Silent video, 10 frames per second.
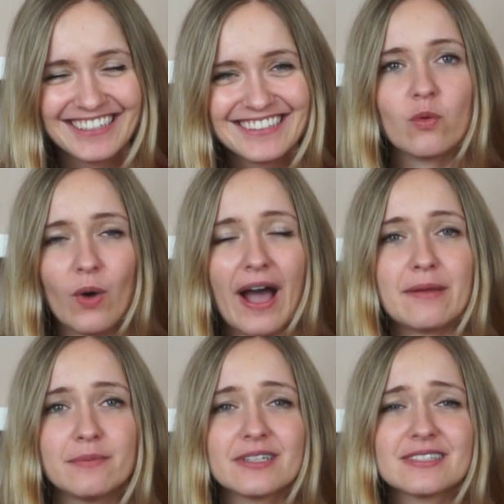Why?
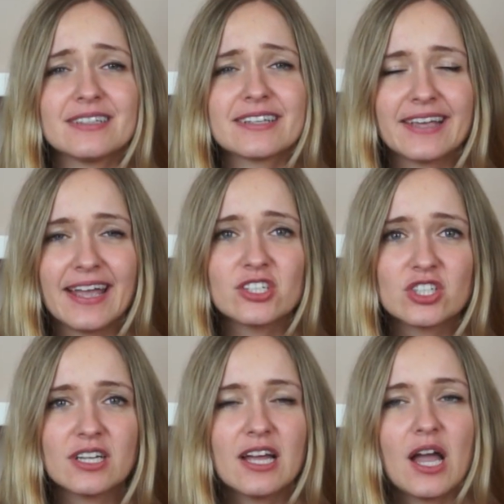Because
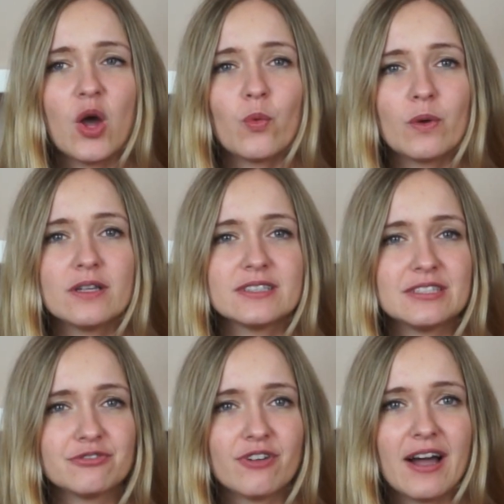location will
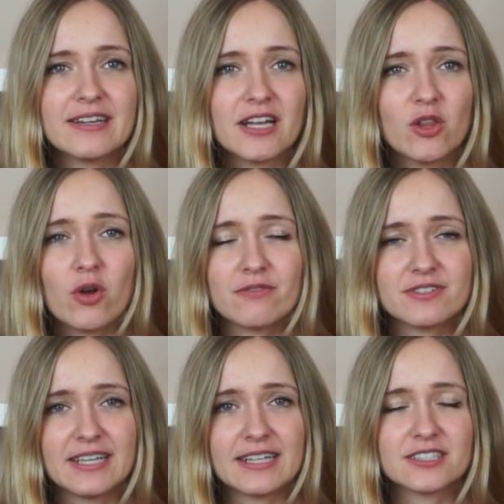define a lot of
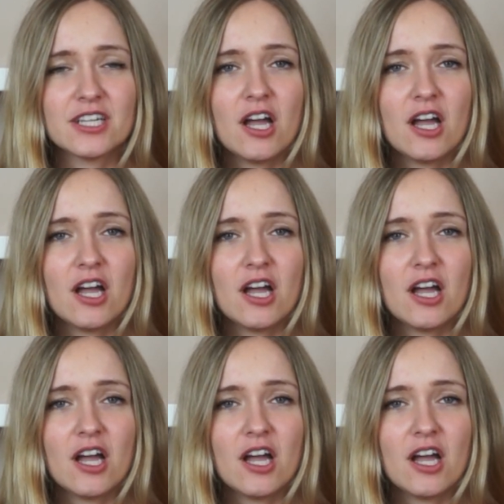things.